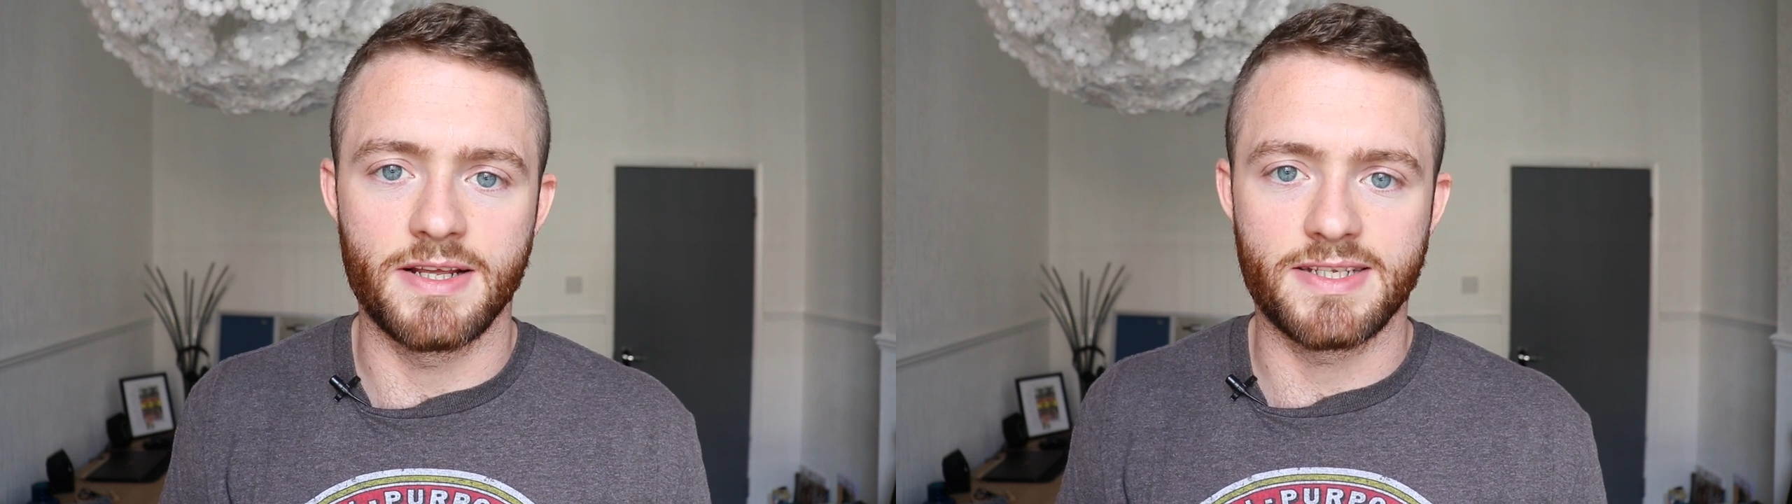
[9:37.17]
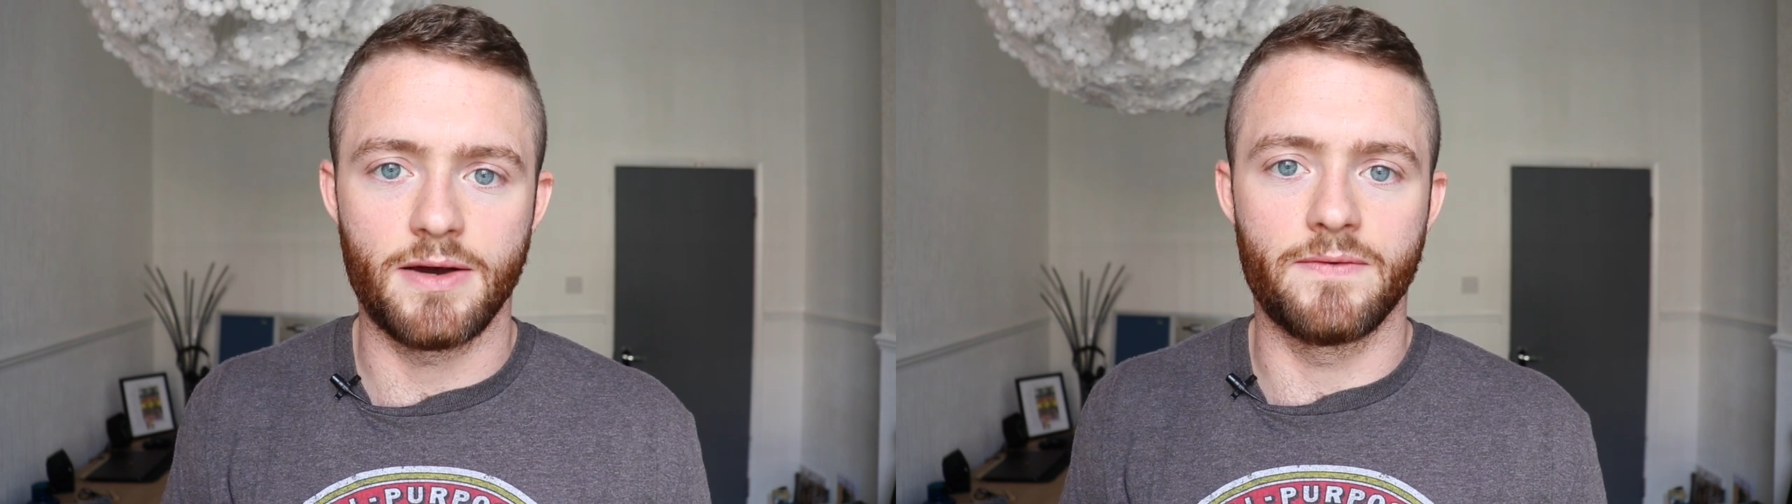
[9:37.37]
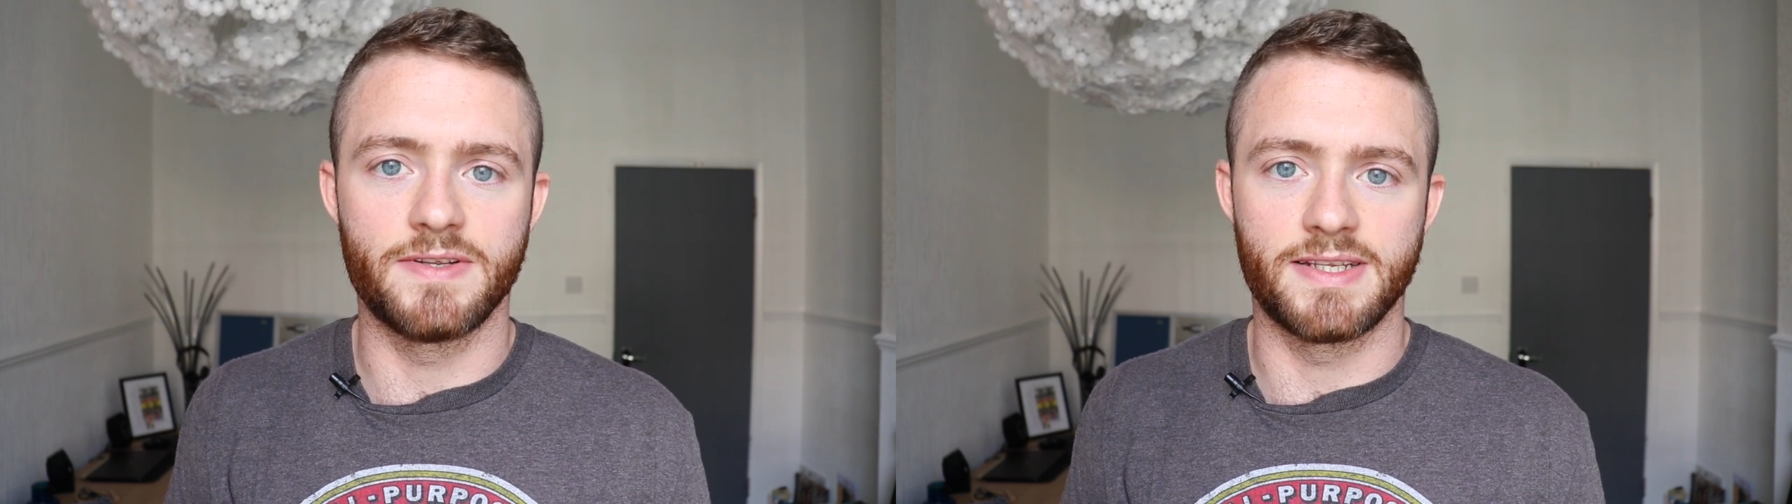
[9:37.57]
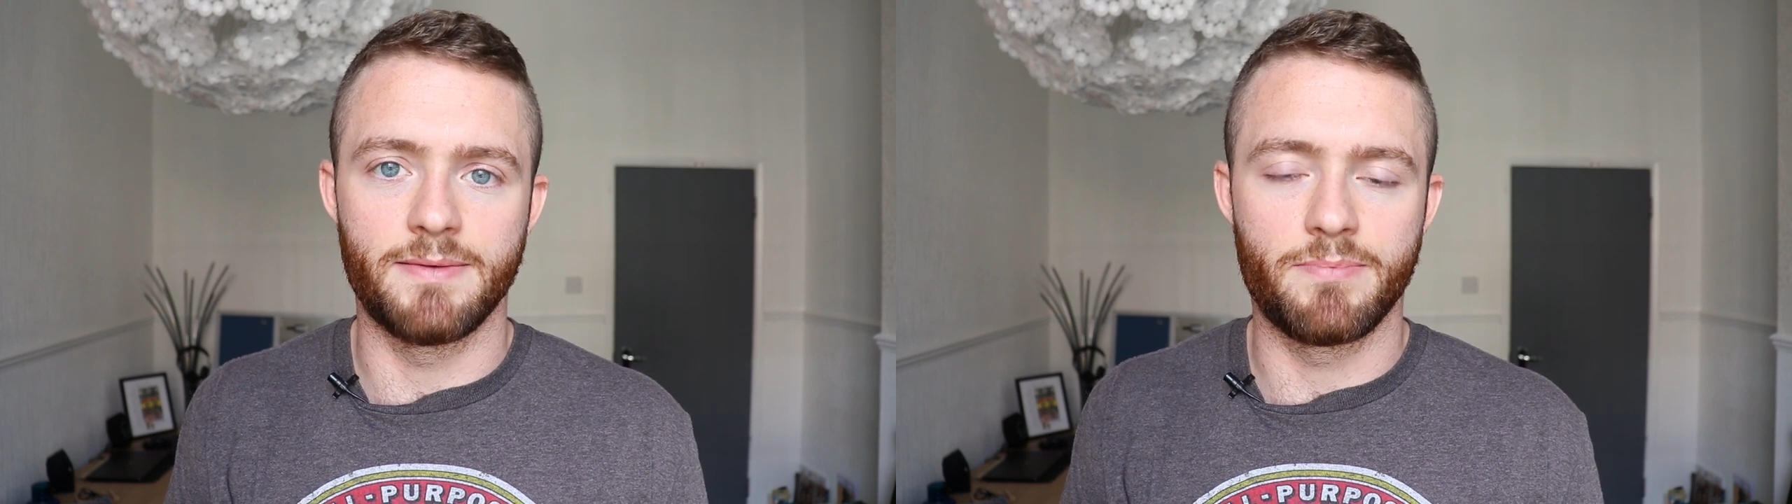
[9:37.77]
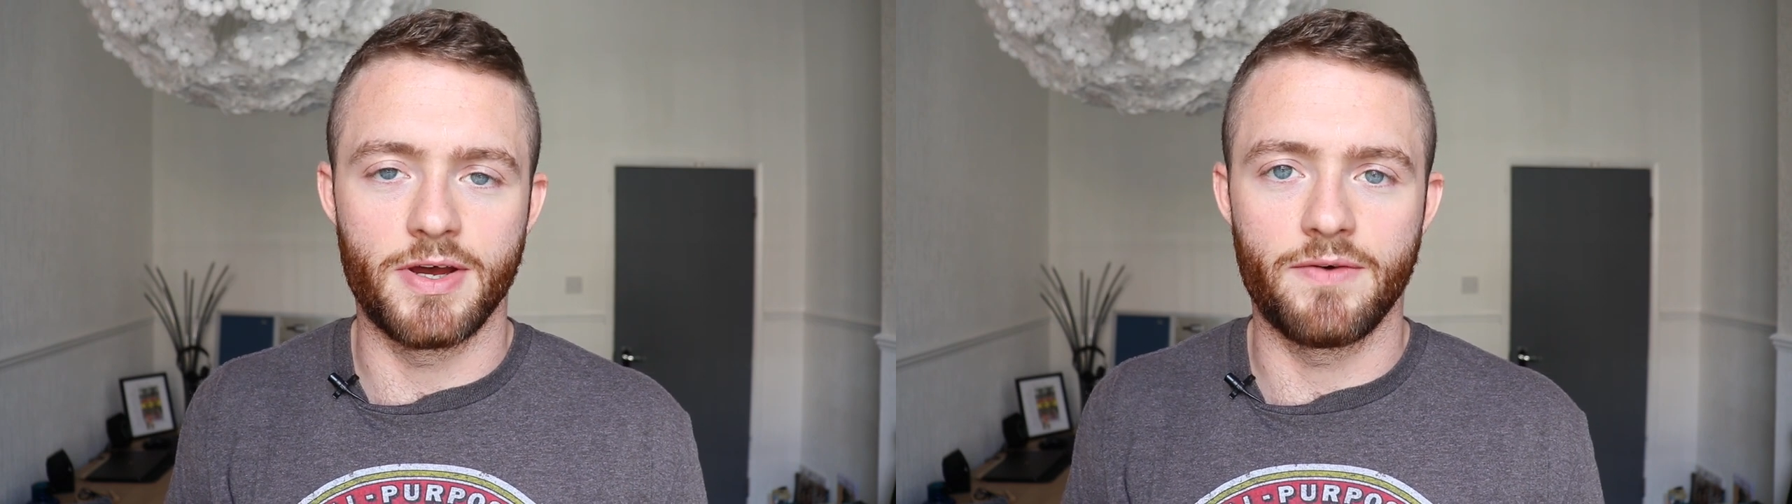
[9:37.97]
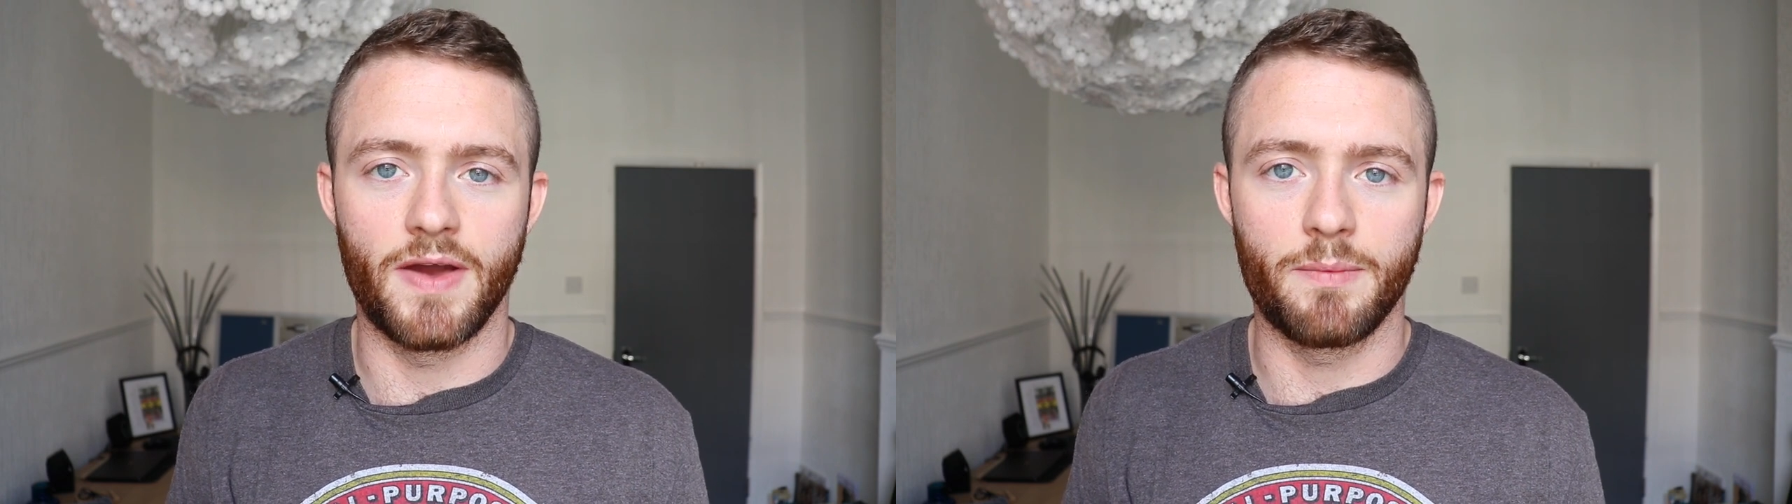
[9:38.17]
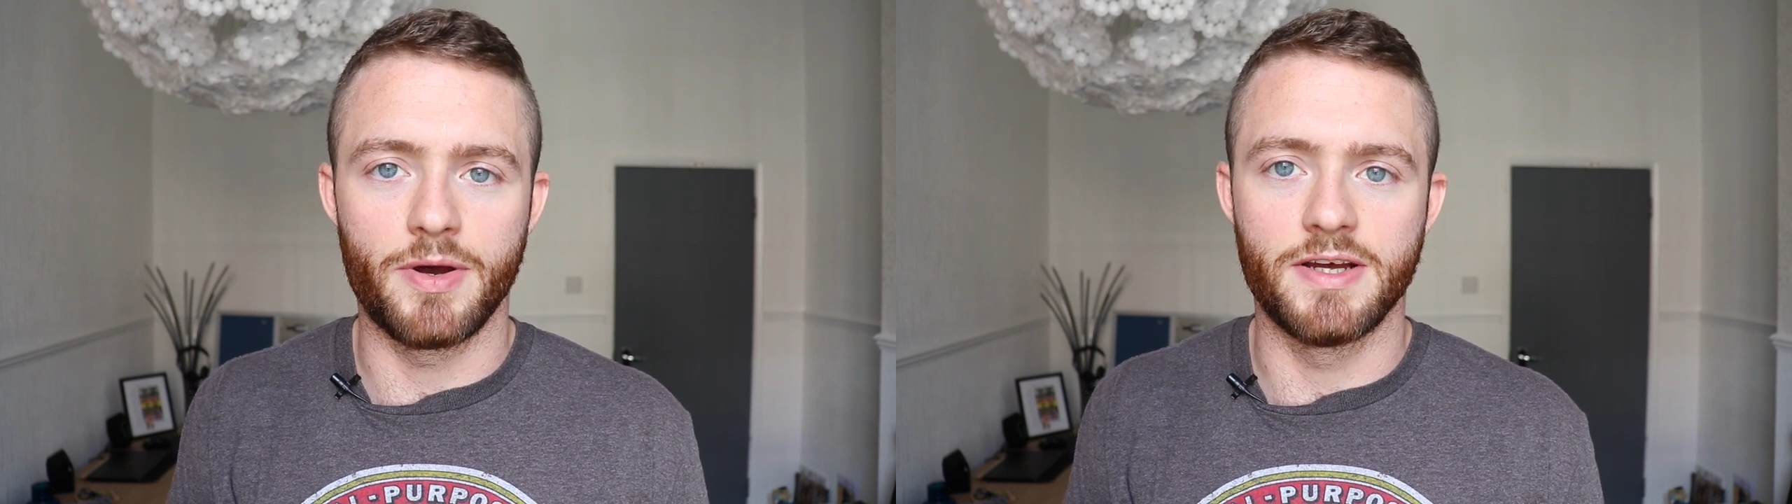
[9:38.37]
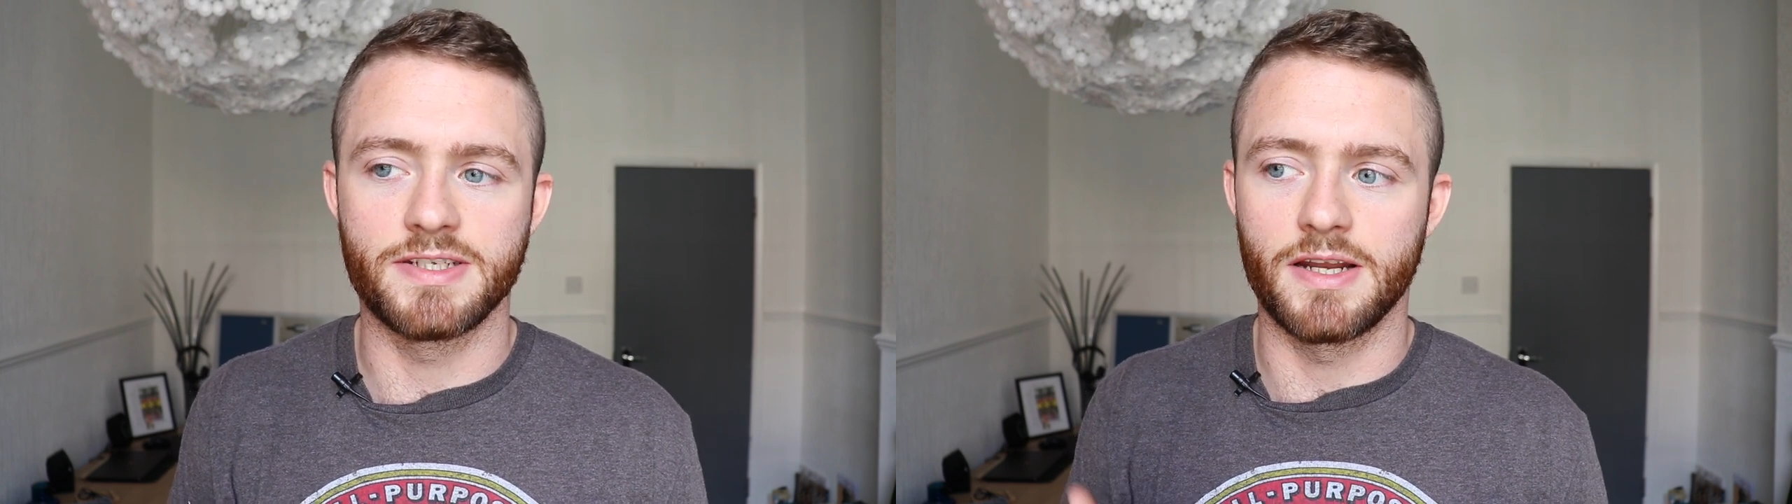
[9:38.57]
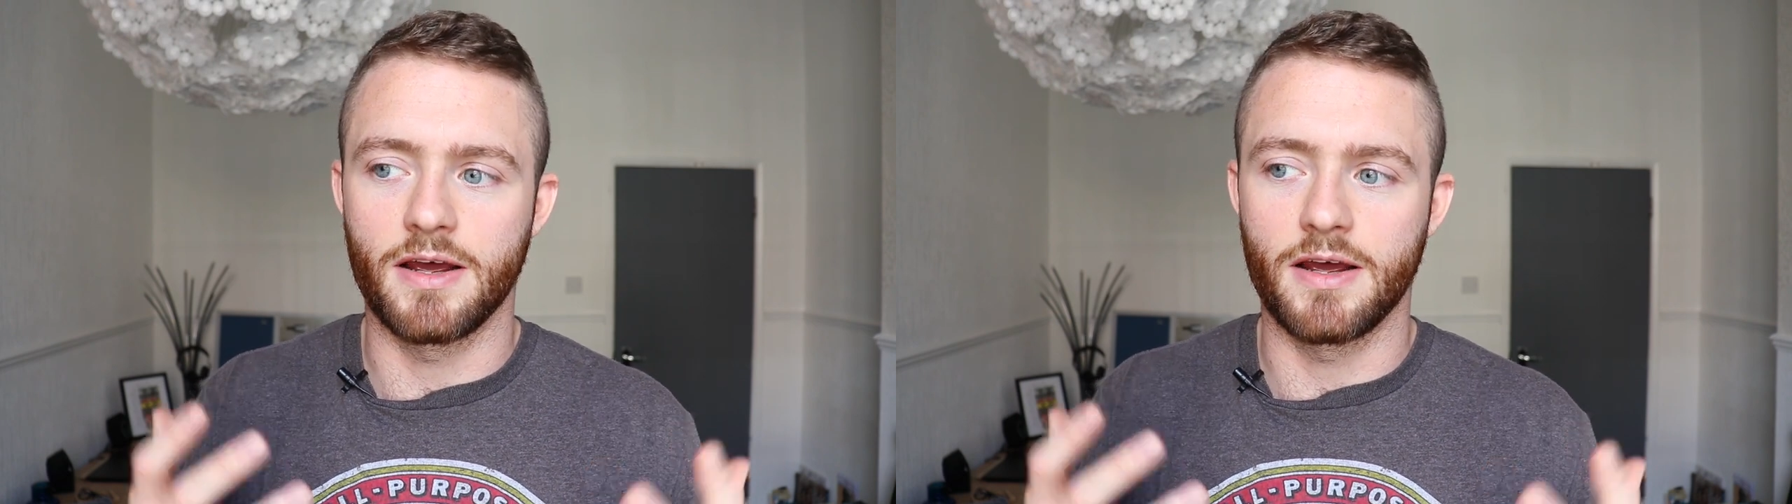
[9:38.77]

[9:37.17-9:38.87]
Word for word: myself as an imperfect person,